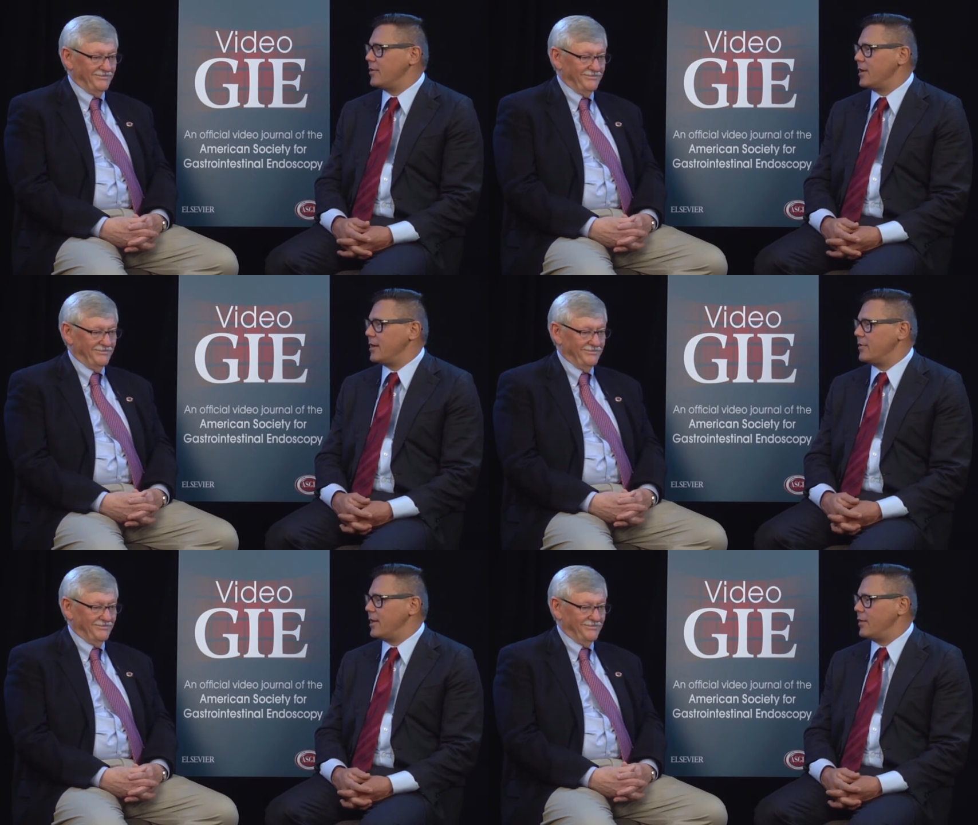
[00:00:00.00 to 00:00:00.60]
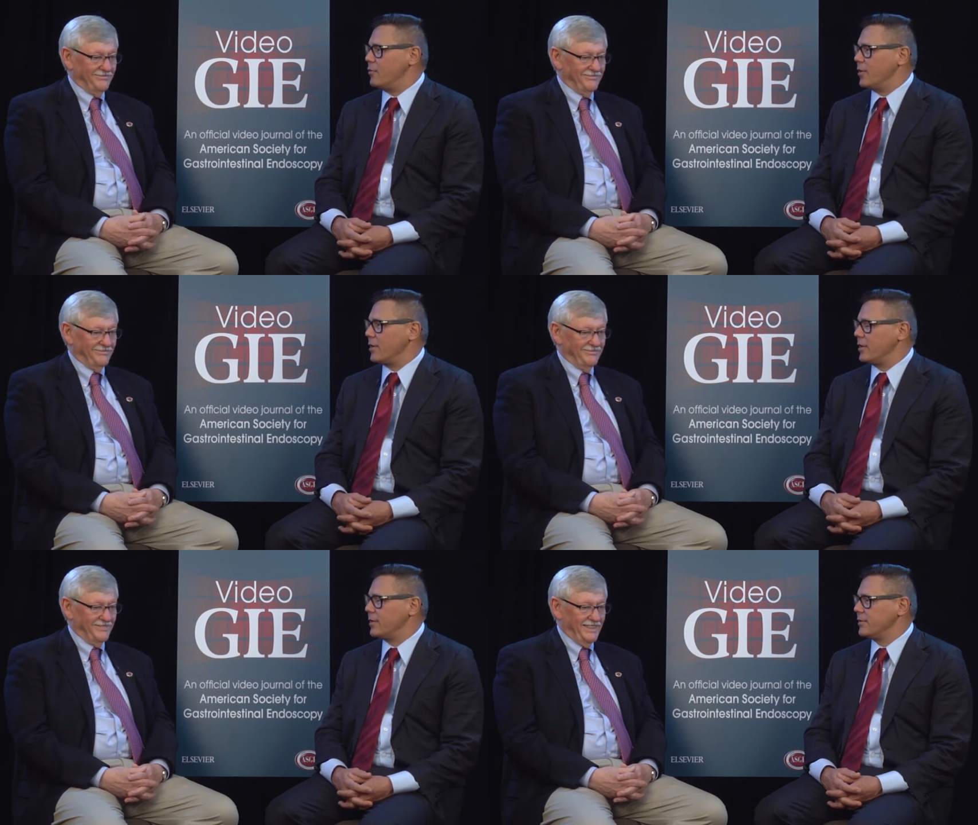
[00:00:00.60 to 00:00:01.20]
Speaker 1: or how did that work?
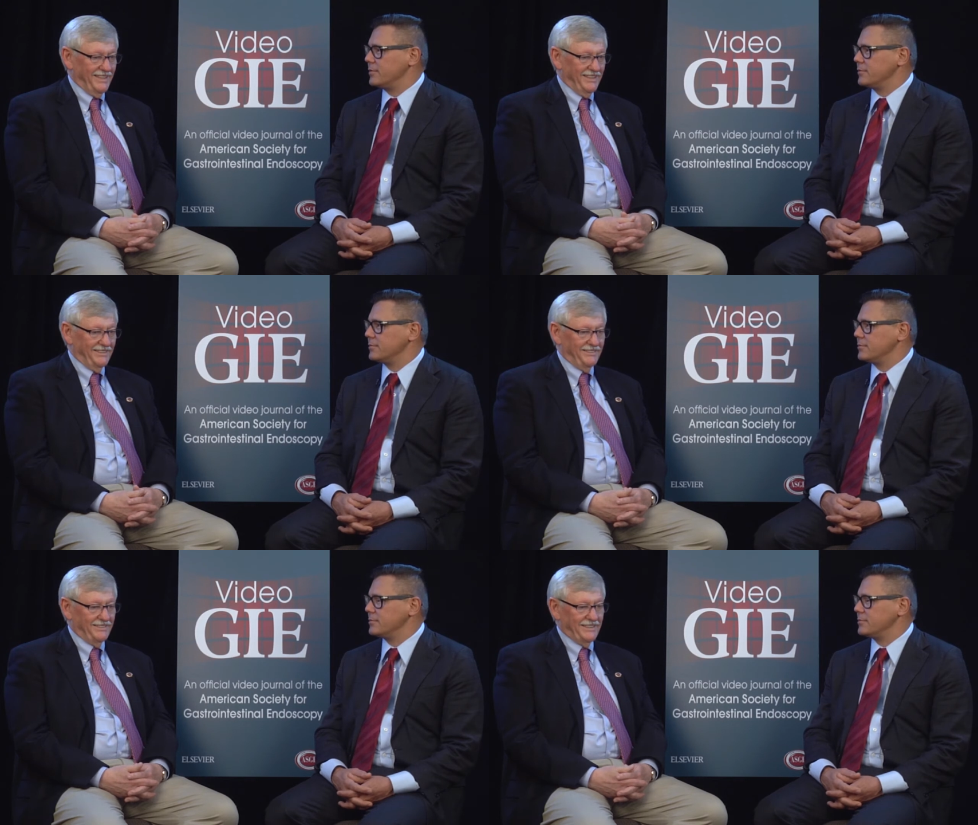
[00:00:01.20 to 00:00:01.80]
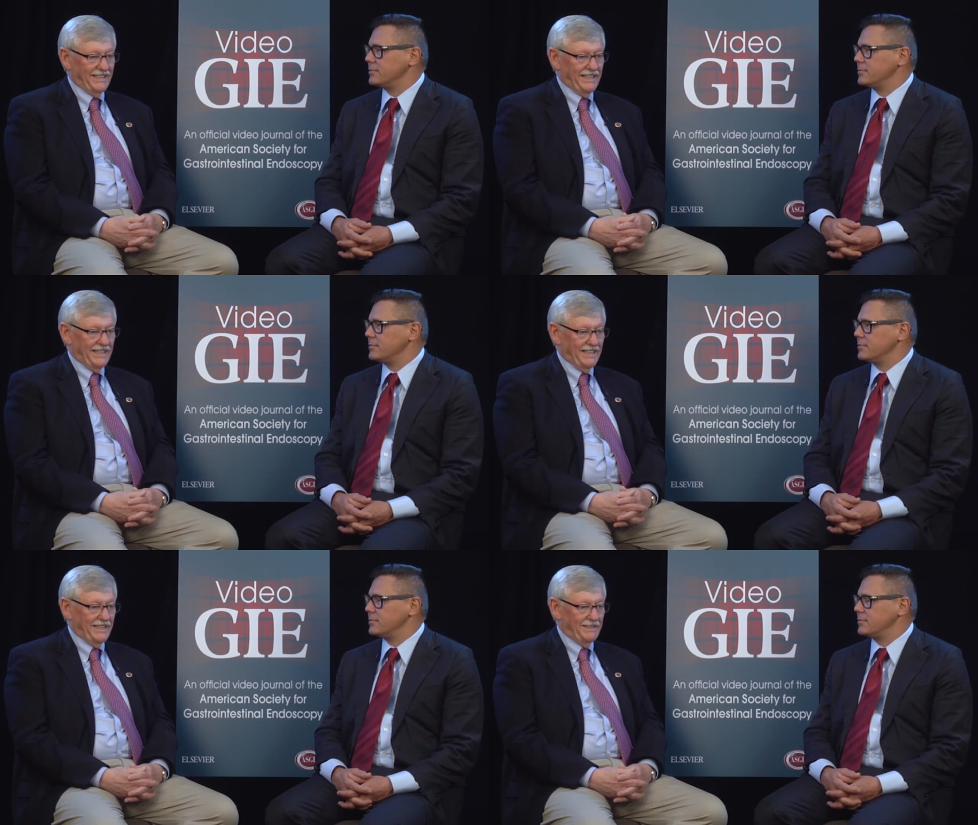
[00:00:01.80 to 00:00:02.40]
Speaker 2: Yeah.
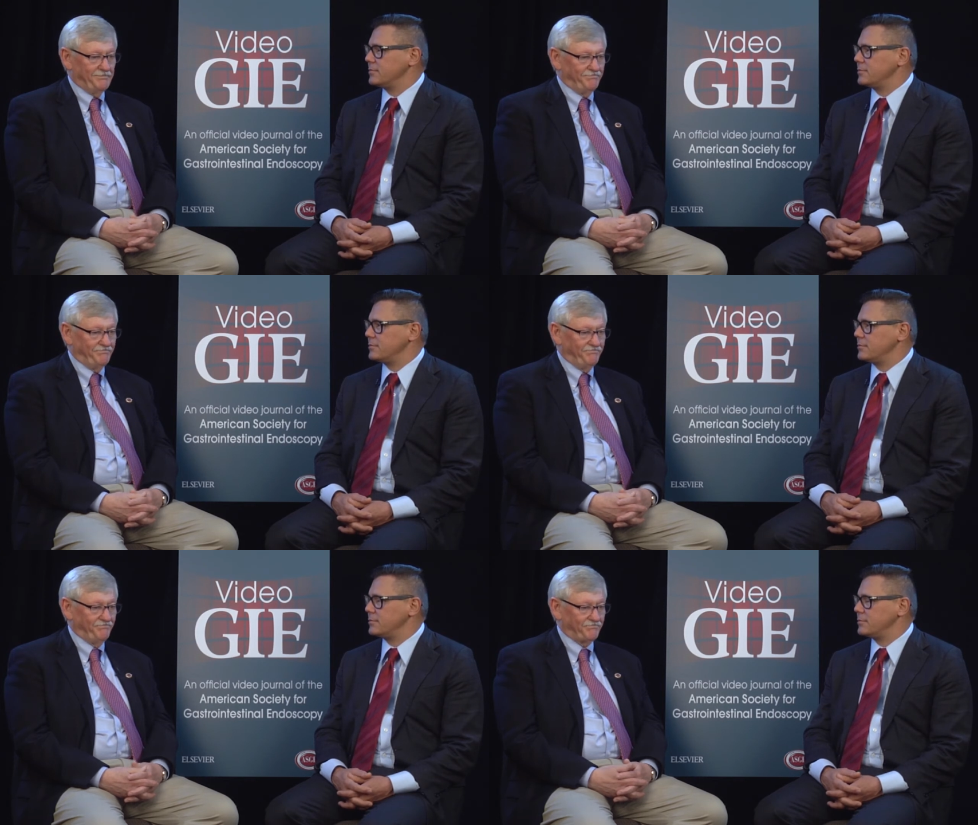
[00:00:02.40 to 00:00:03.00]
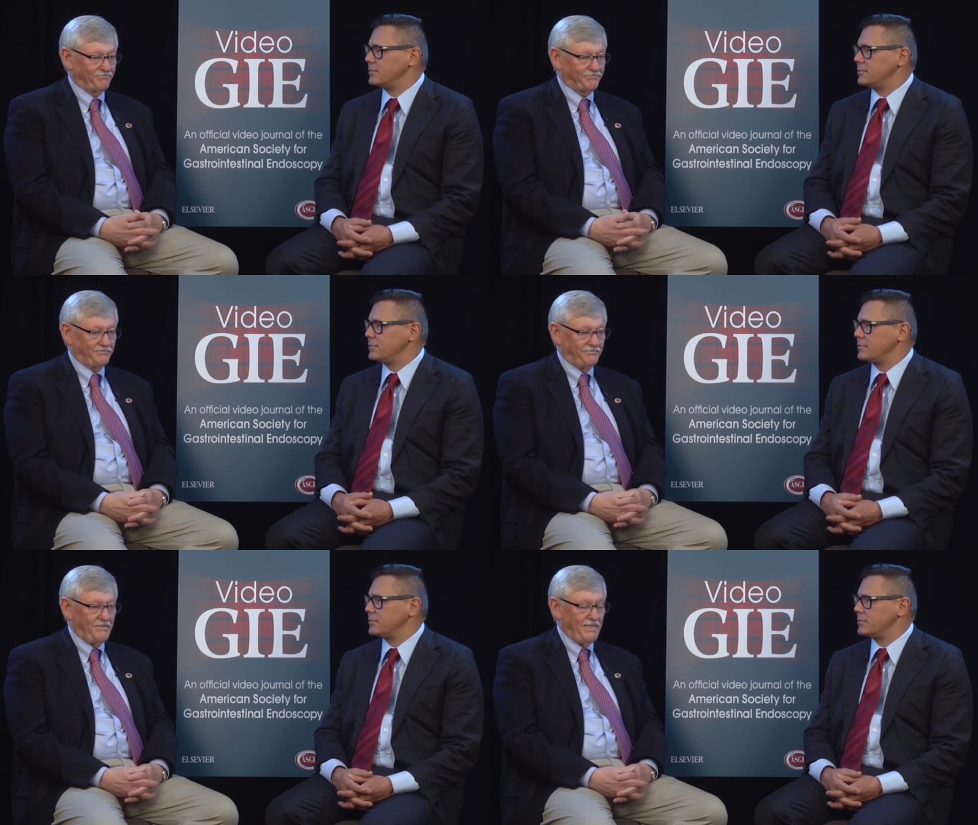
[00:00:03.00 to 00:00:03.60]
Um,
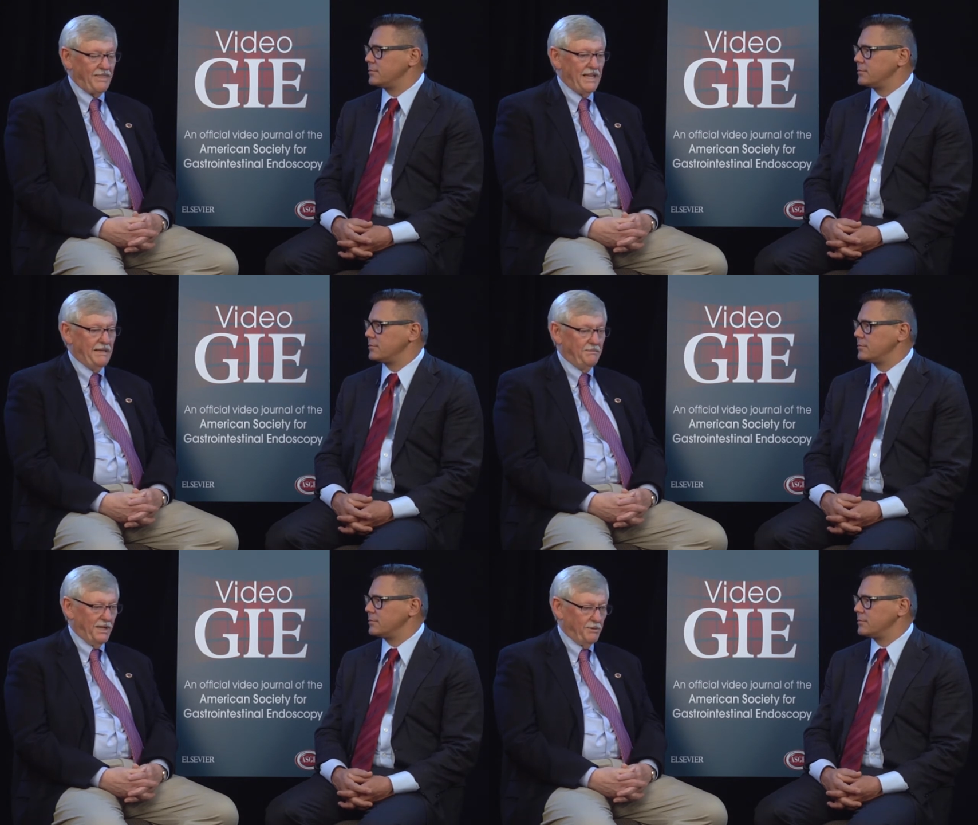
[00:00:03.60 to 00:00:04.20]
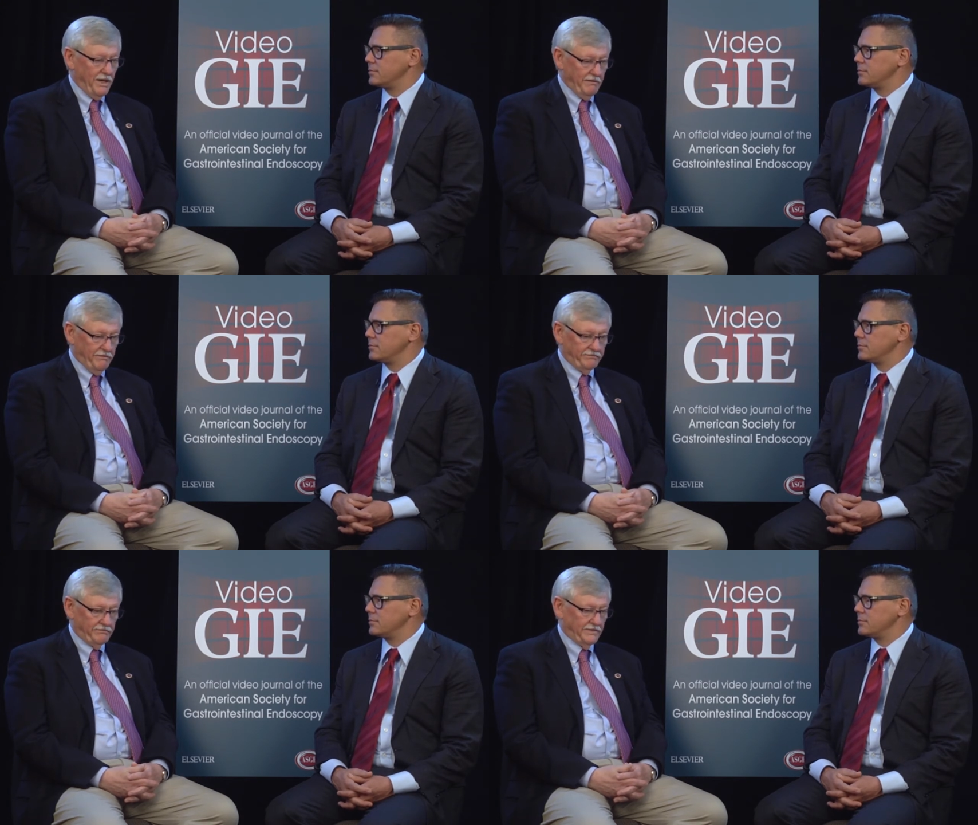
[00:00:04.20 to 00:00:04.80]
my
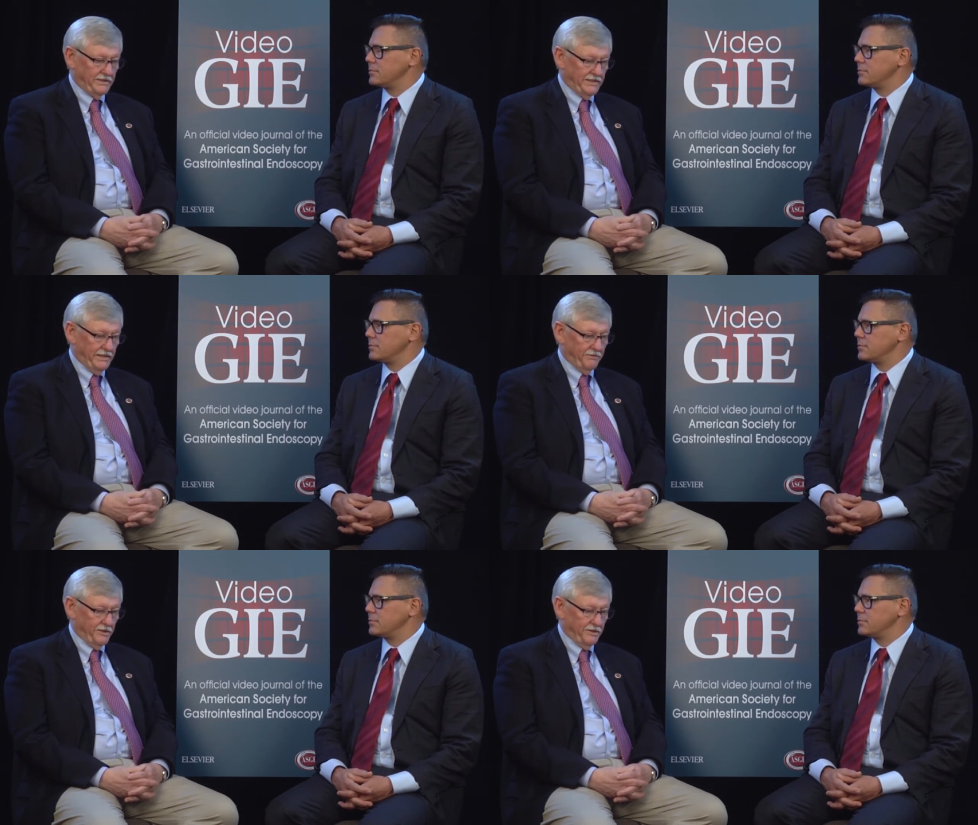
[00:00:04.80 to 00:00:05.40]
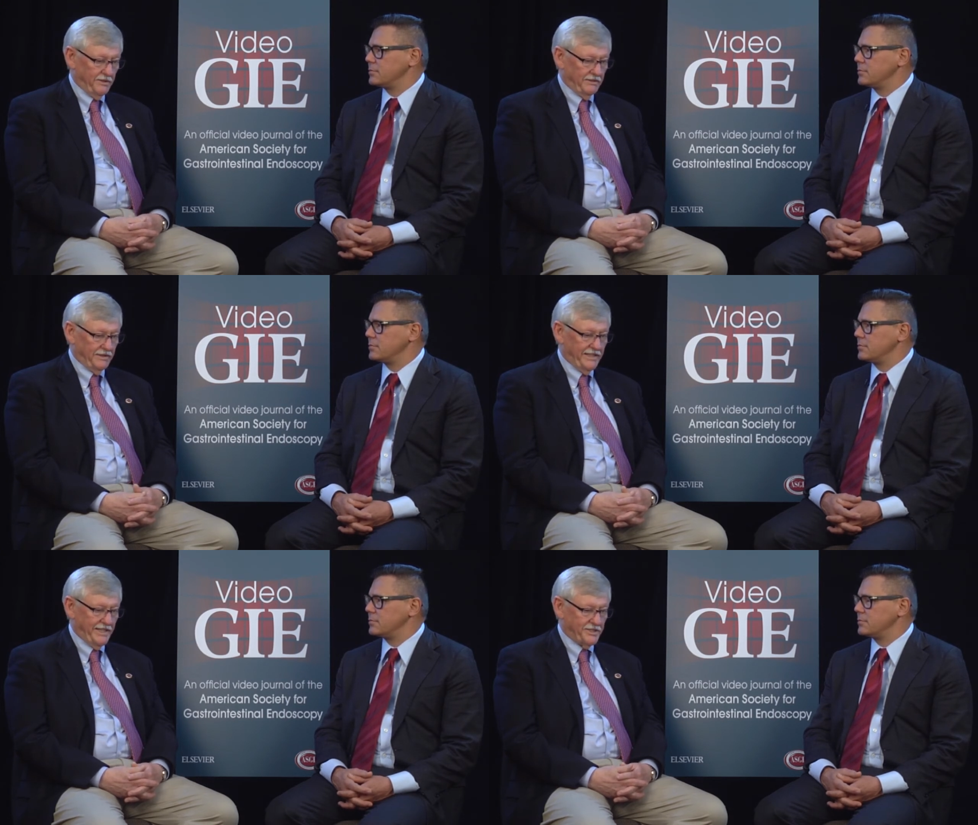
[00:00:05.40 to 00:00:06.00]
wife was never
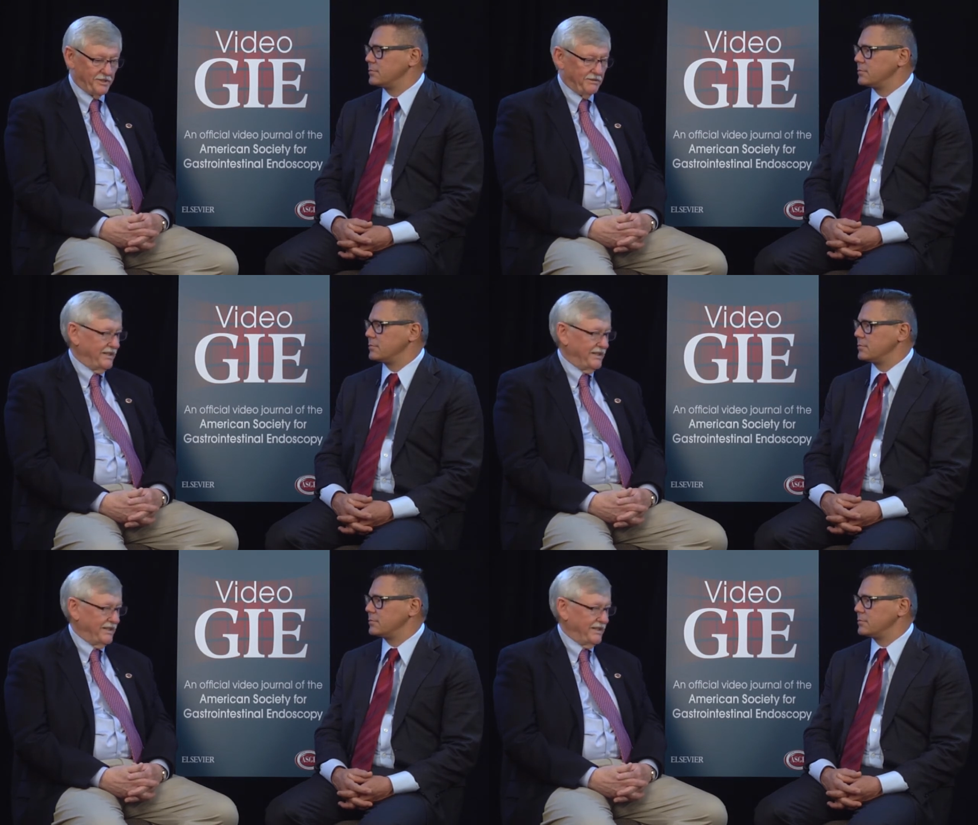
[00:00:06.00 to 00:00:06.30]
a desert